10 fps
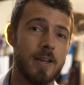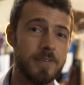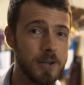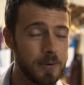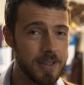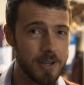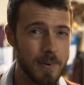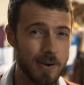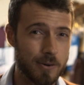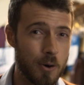If you know anything
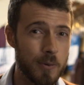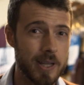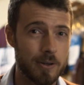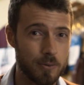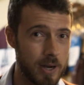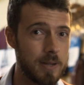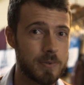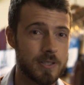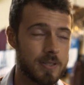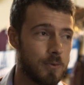about growing
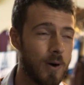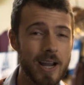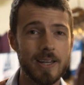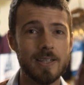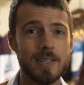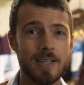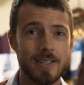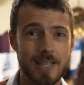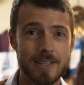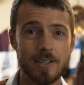grapes, wine
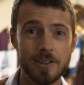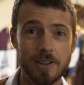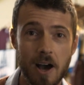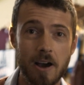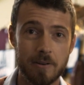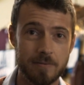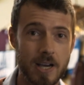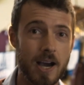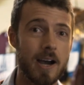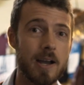takes a lot of
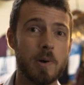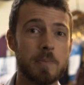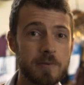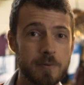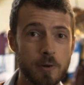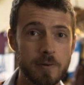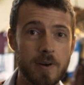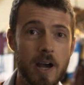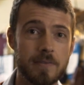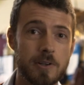time, up to 4 to
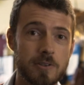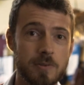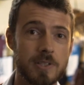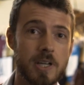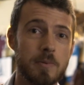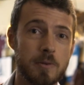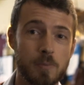5 years from the time you